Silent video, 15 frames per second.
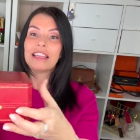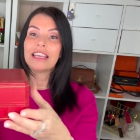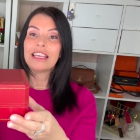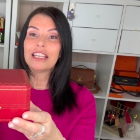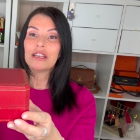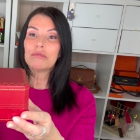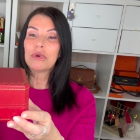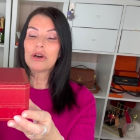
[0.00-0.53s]

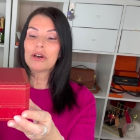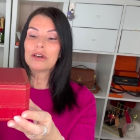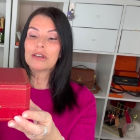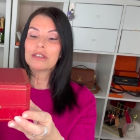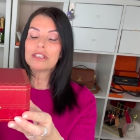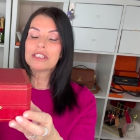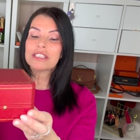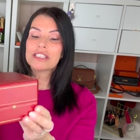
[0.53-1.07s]
In a
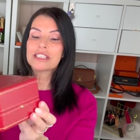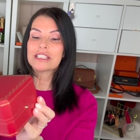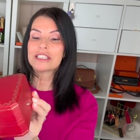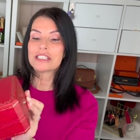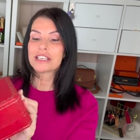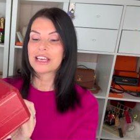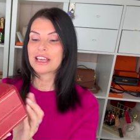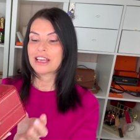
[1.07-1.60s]

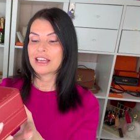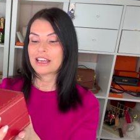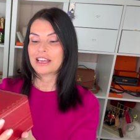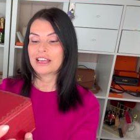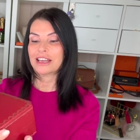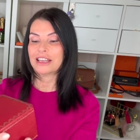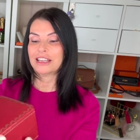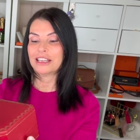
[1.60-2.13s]
box.
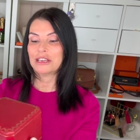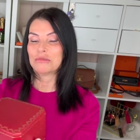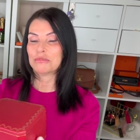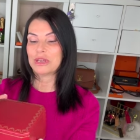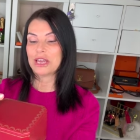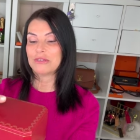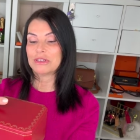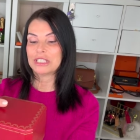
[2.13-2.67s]
Let
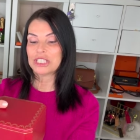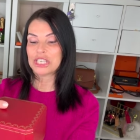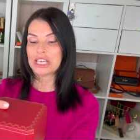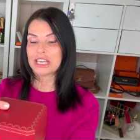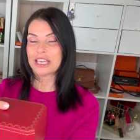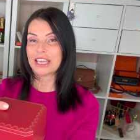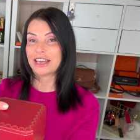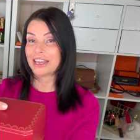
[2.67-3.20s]
me have a
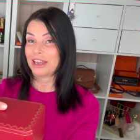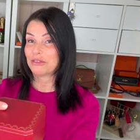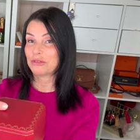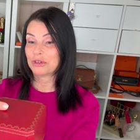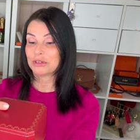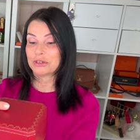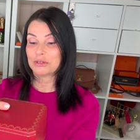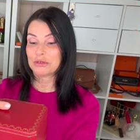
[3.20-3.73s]
check. I am
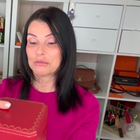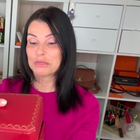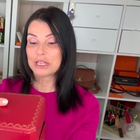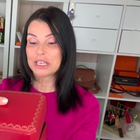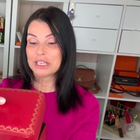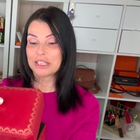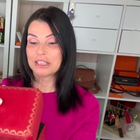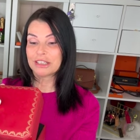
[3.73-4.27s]
not open
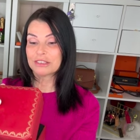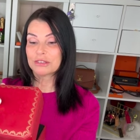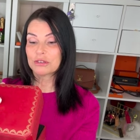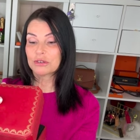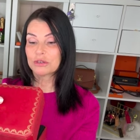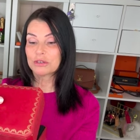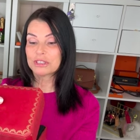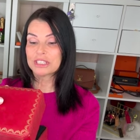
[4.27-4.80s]
it, as you
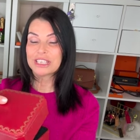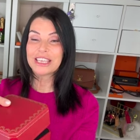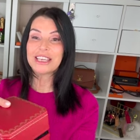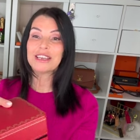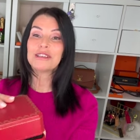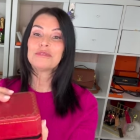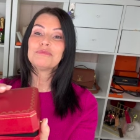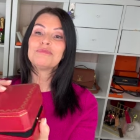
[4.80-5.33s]
could see.
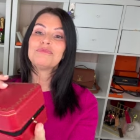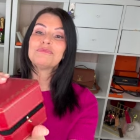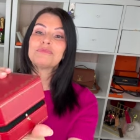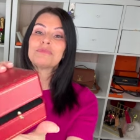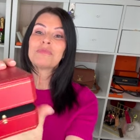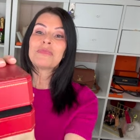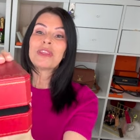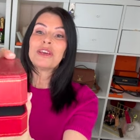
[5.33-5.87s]

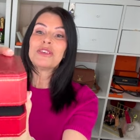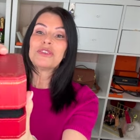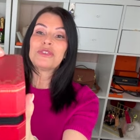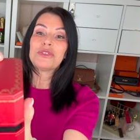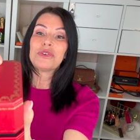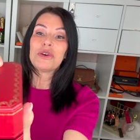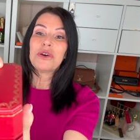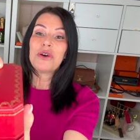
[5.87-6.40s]

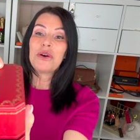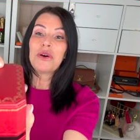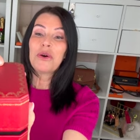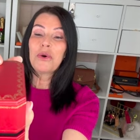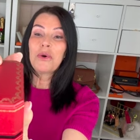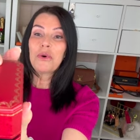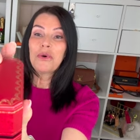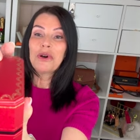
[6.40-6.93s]

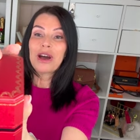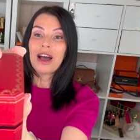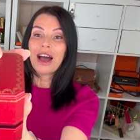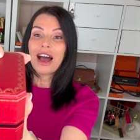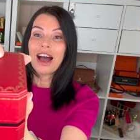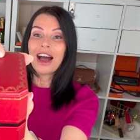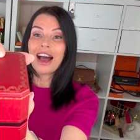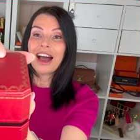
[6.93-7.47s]
So,
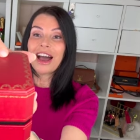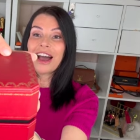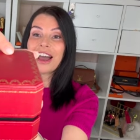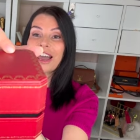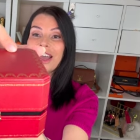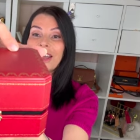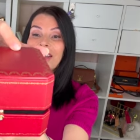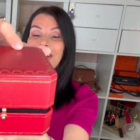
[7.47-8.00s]

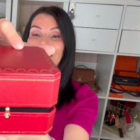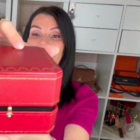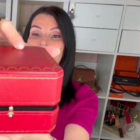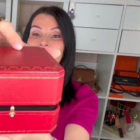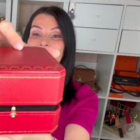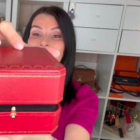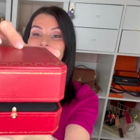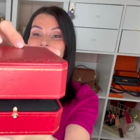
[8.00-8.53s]
I
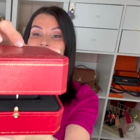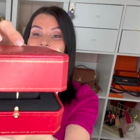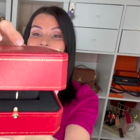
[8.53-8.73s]
got...